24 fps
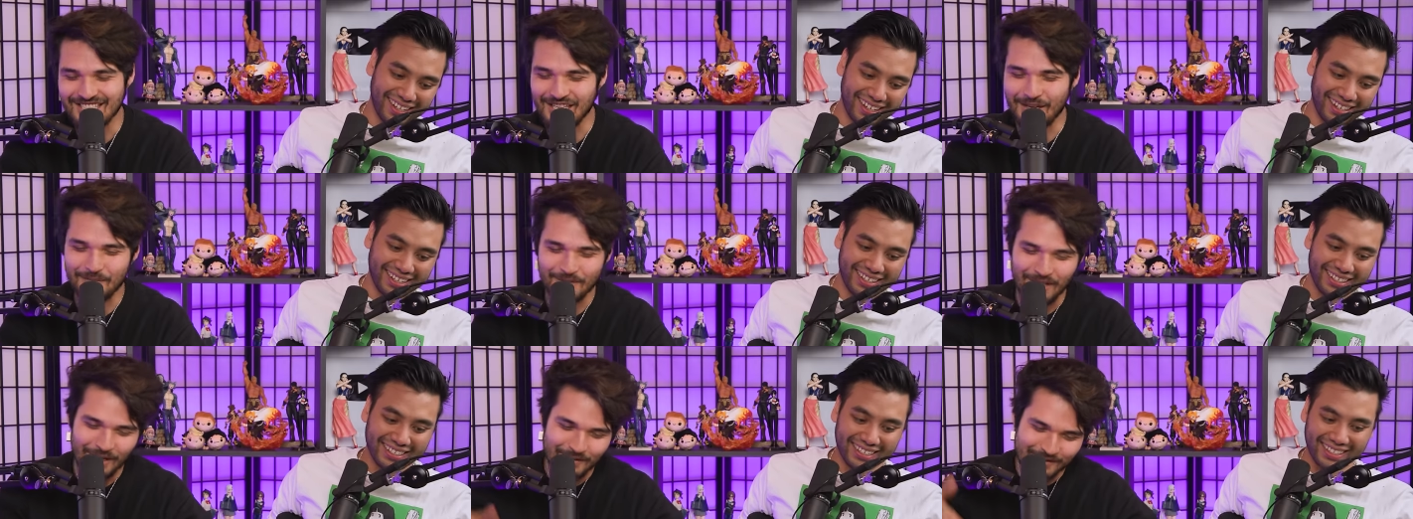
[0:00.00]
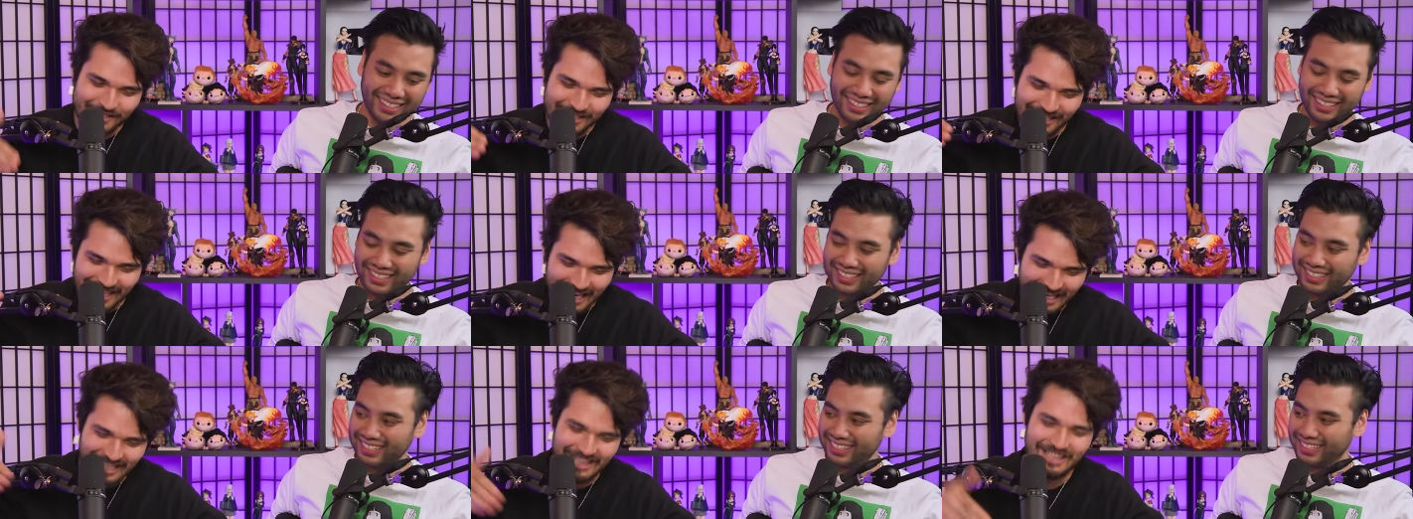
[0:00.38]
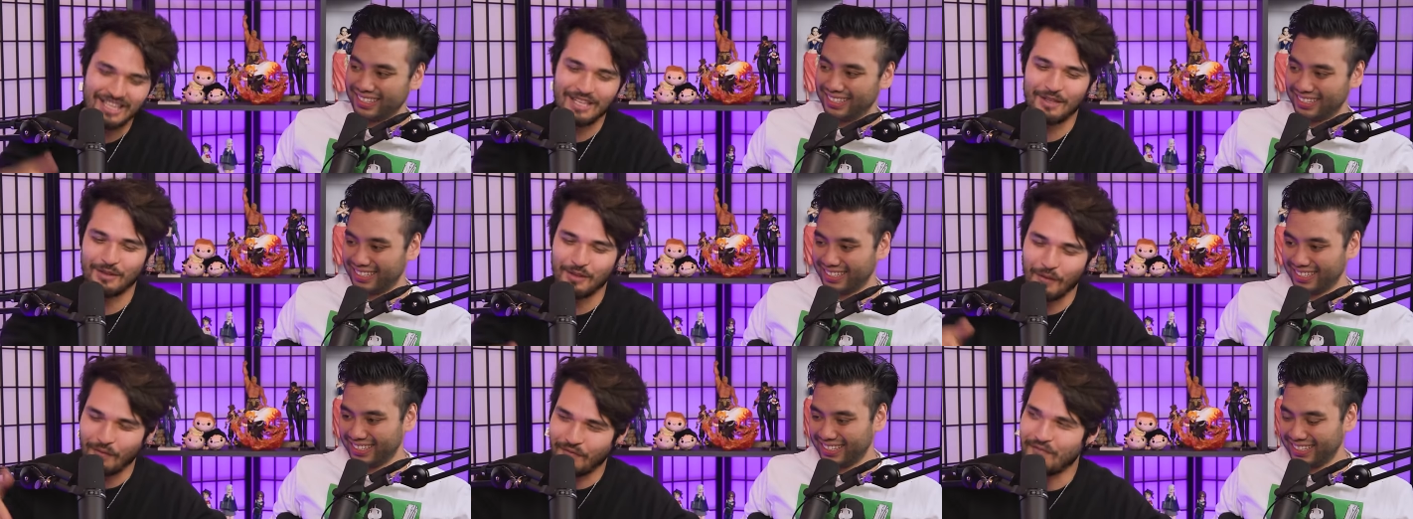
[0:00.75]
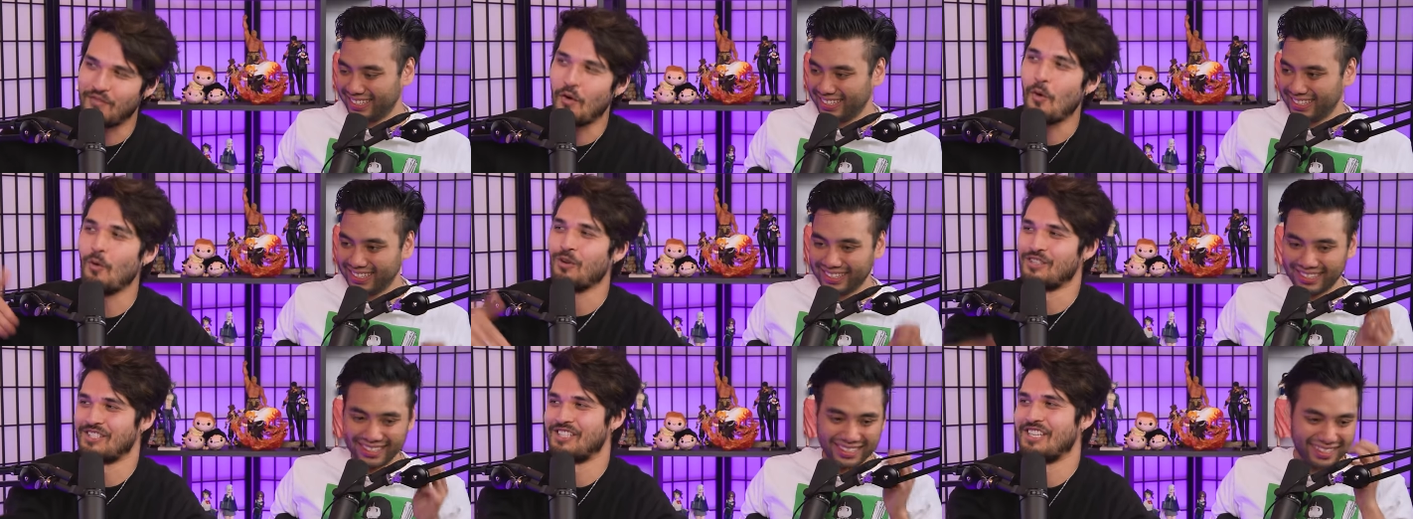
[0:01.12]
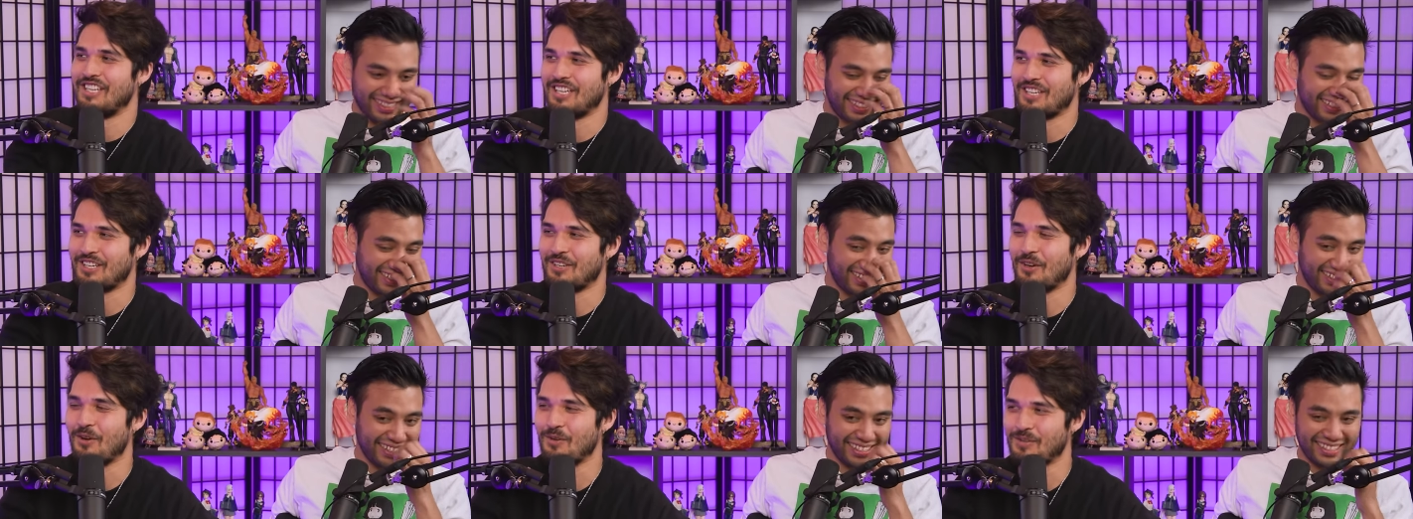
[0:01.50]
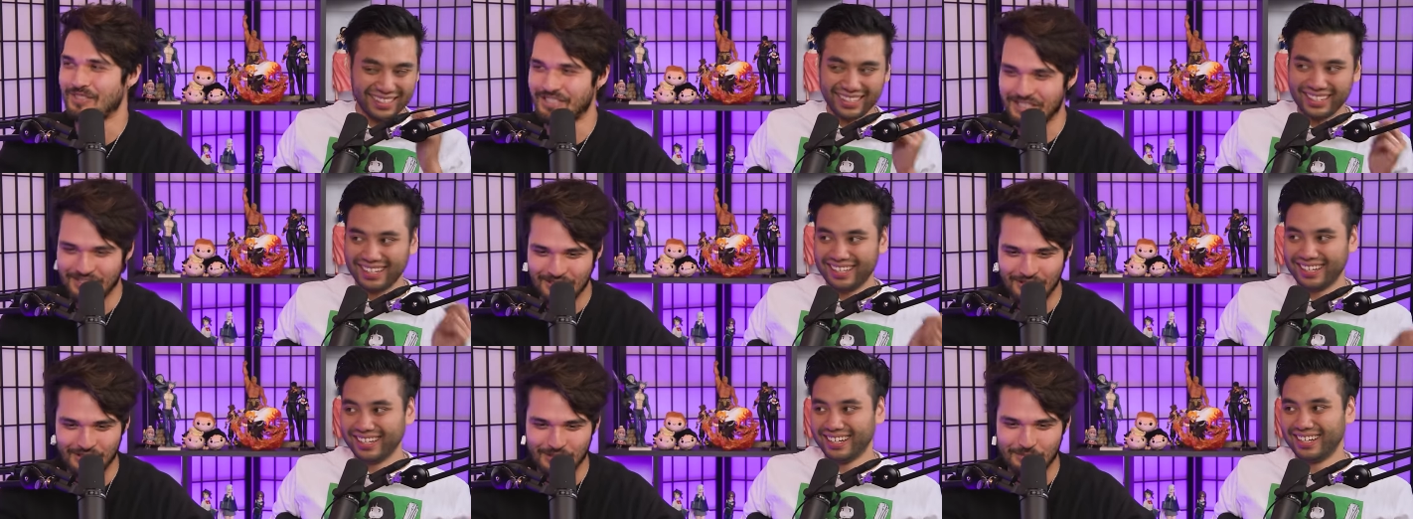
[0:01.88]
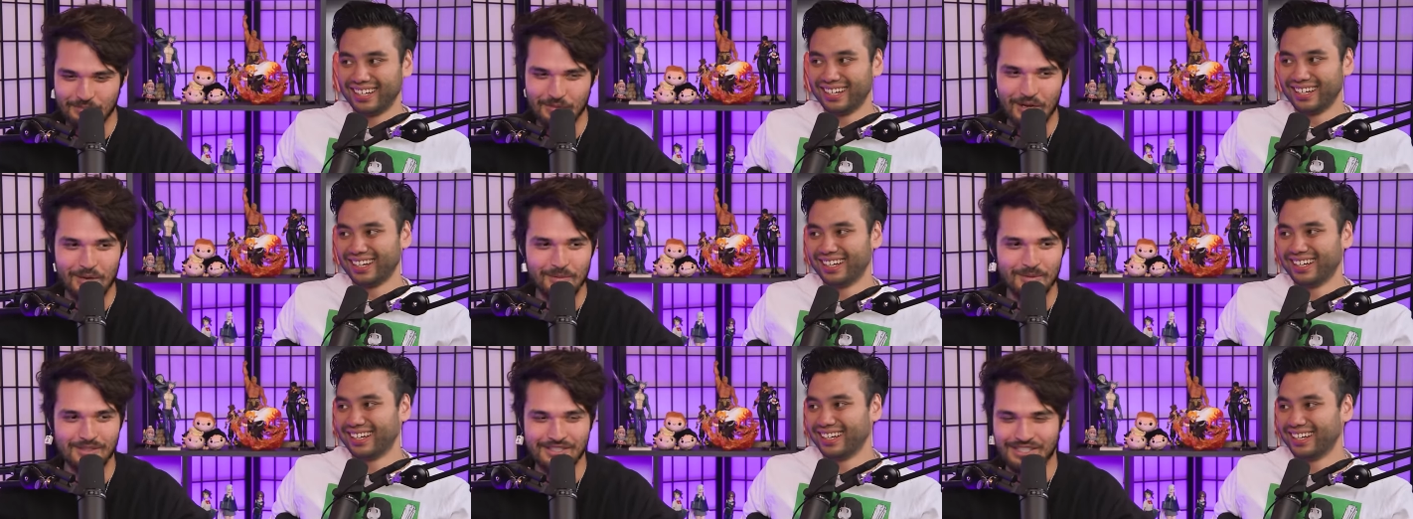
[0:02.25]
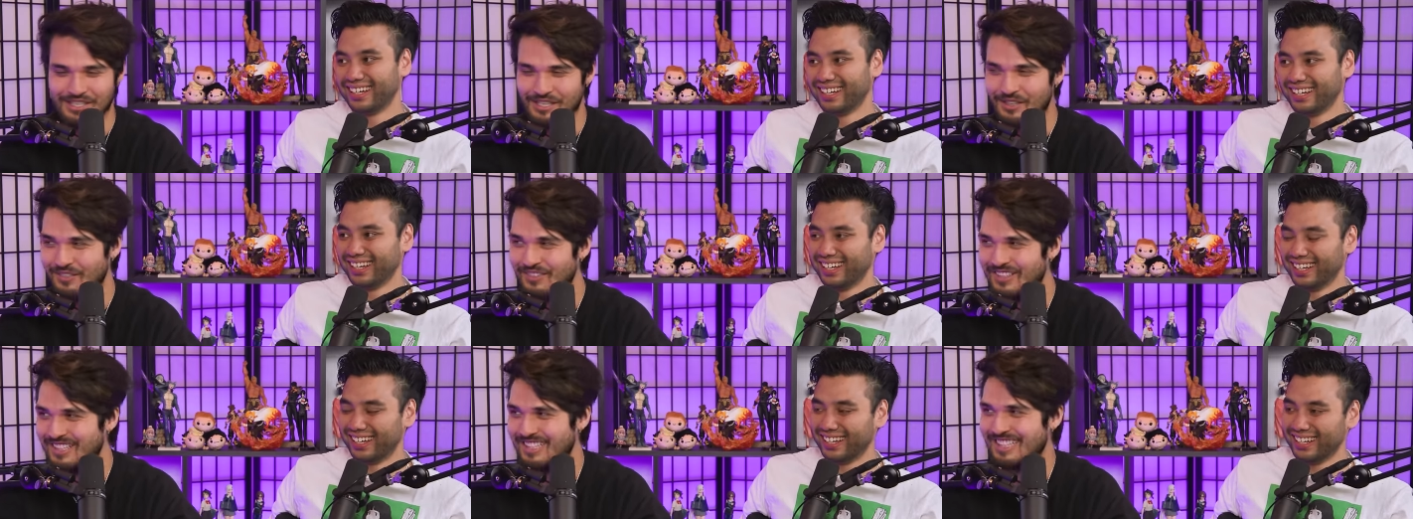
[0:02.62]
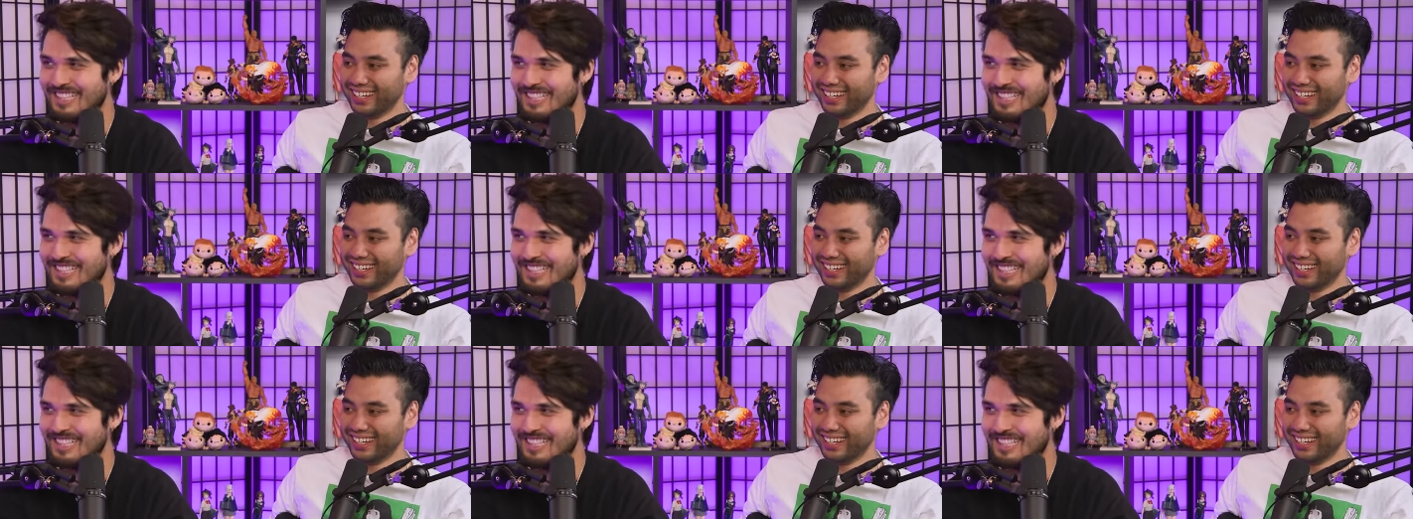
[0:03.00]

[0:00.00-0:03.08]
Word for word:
Speaker 1: Sometimes, like, the, the force that it goes in, it just bubbles up.